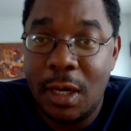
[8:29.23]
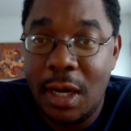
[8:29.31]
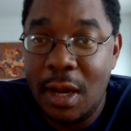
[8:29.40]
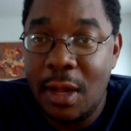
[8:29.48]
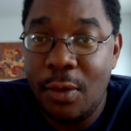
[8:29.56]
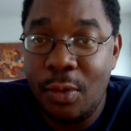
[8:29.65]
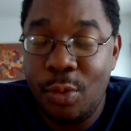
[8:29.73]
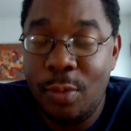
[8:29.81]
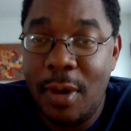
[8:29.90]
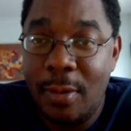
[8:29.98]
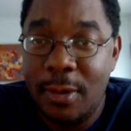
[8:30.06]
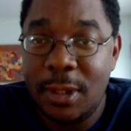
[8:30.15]
and I
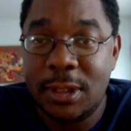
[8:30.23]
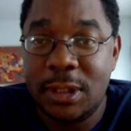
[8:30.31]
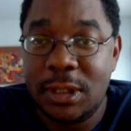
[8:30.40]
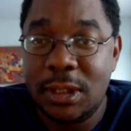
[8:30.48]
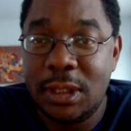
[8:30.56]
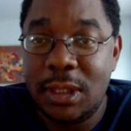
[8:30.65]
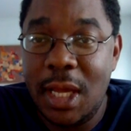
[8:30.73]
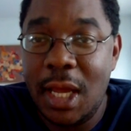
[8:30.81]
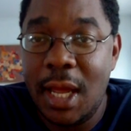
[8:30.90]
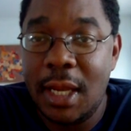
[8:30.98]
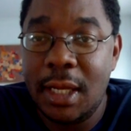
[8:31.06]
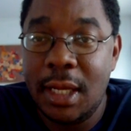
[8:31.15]
remember it to the day
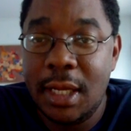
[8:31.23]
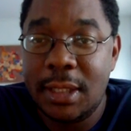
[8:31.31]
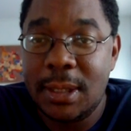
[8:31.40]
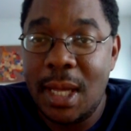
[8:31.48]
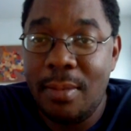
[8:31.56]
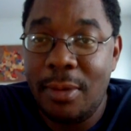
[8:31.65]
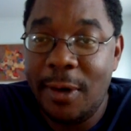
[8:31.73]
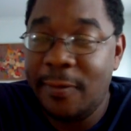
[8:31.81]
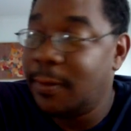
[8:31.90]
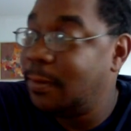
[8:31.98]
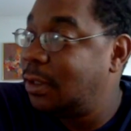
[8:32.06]
I stopped breathing.